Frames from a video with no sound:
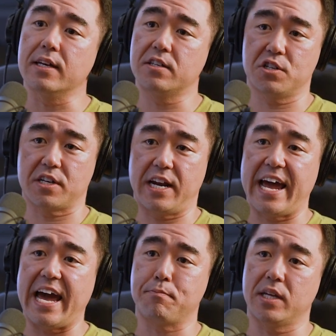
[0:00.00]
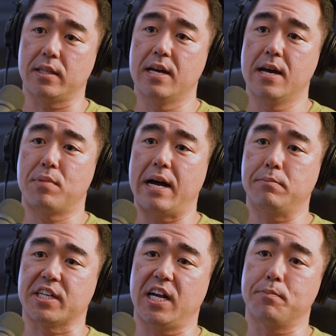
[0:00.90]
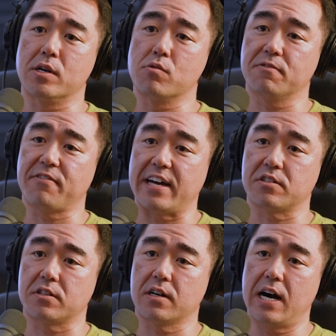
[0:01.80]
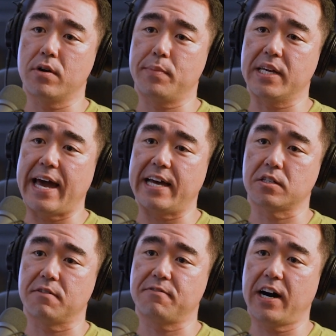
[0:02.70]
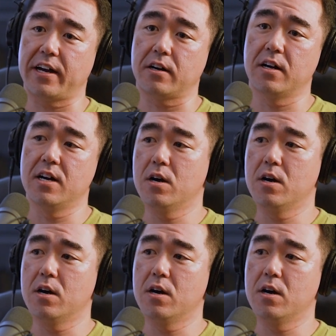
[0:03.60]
It's just going to happen, but I'm just going to help you grow faster. I want to be gas on the fire.